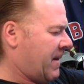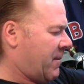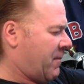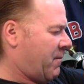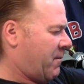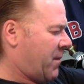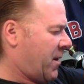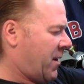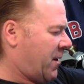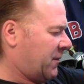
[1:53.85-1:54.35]

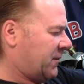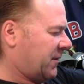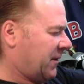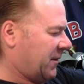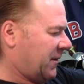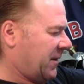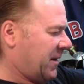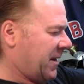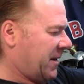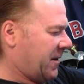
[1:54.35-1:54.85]
Malt
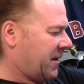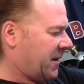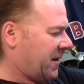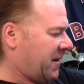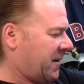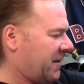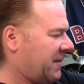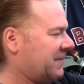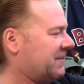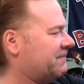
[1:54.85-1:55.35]

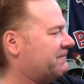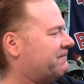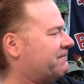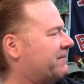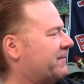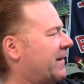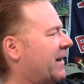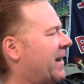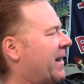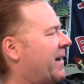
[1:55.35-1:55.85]
liquor.
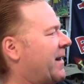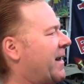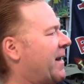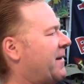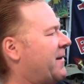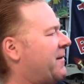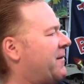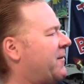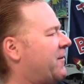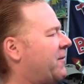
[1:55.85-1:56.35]
And I
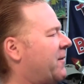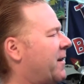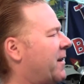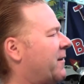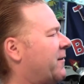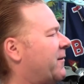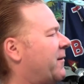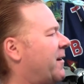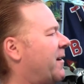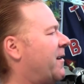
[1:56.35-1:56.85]
do
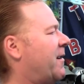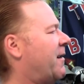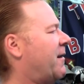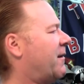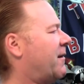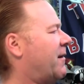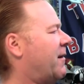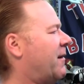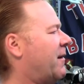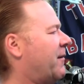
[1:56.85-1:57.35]
not see an
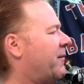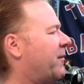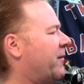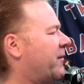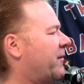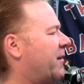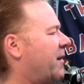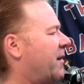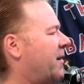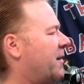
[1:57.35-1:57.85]
alcohol
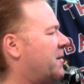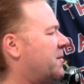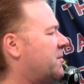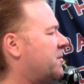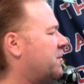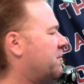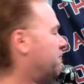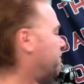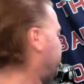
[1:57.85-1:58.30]
percentage.